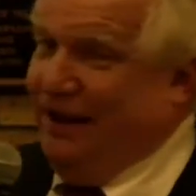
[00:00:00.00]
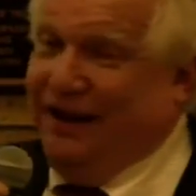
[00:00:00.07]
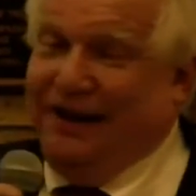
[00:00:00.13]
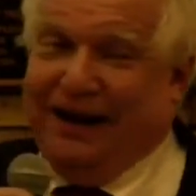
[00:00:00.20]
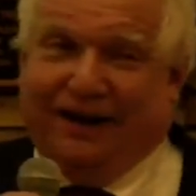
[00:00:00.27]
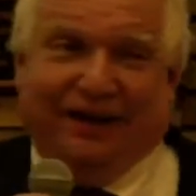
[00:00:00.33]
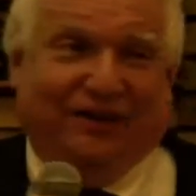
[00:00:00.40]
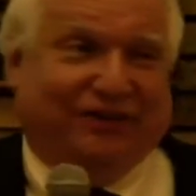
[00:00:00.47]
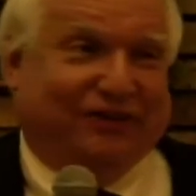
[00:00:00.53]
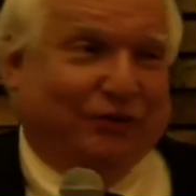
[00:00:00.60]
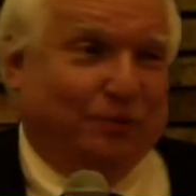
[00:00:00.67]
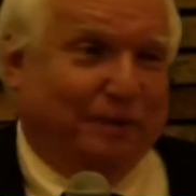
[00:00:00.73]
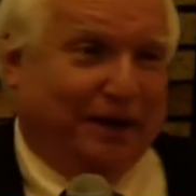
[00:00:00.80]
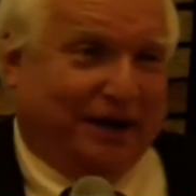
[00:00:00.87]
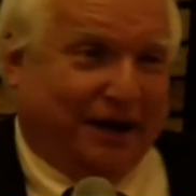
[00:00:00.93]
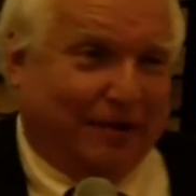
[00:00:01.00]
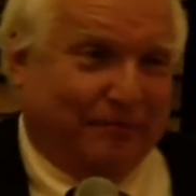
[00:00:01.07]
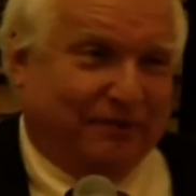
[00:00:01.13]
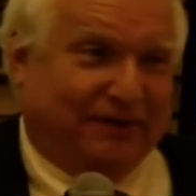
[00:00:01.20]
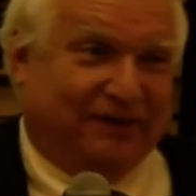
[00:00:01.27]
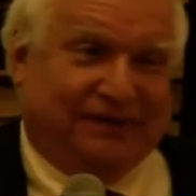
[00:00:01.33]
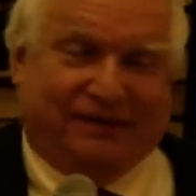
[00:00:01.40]
Iannelli soon
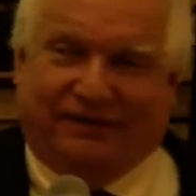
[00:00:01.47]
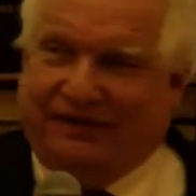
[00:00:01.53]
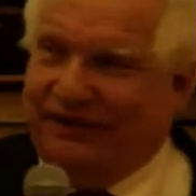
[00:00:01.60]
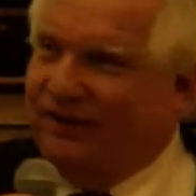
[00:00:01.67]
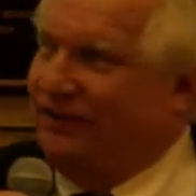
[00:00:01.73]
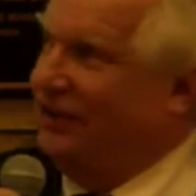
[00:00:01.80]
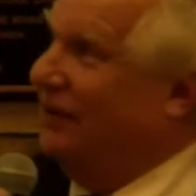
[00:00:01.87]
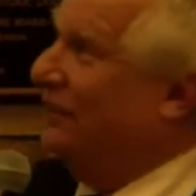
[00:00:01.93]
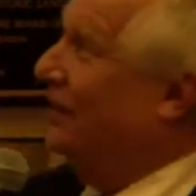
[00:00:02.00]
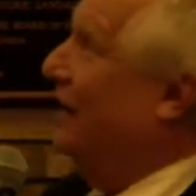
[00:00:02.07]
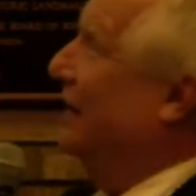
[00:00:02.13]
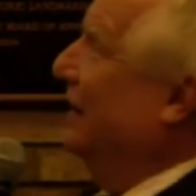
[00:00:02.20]
becomes his assistant.